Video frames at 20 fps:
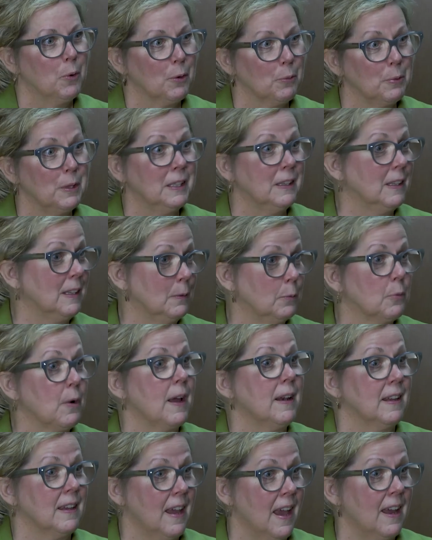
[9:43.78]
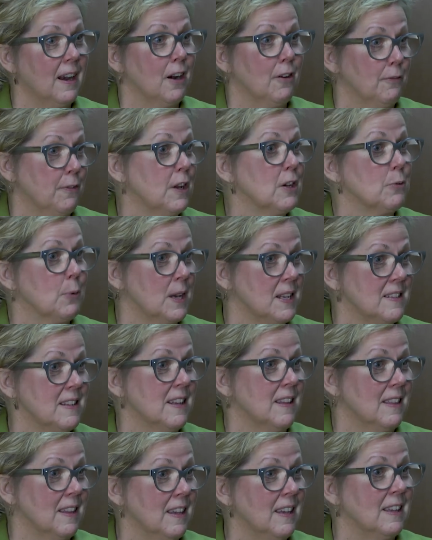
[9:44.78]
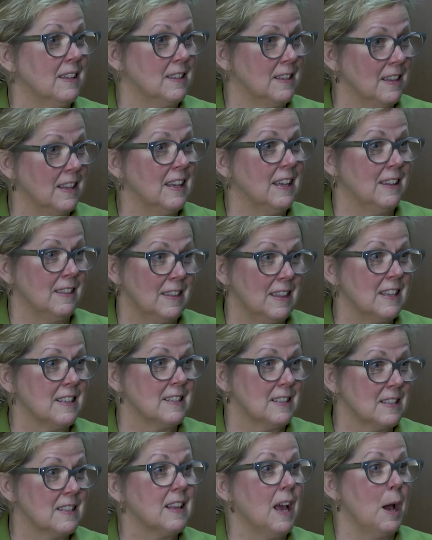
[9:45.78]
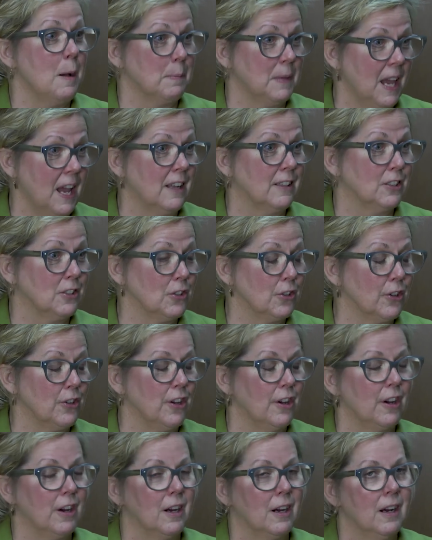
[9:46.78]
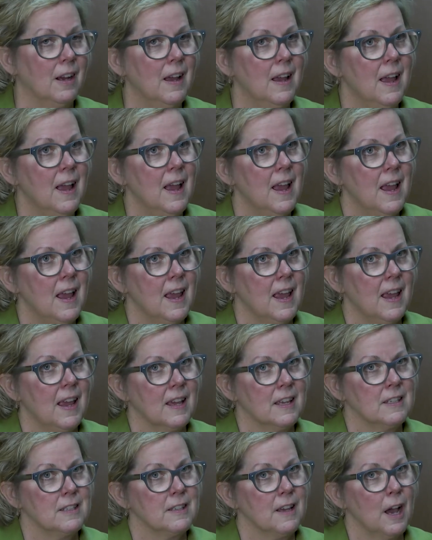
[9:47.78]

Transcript: we're really running at our fundraising in in this um, calendar year. And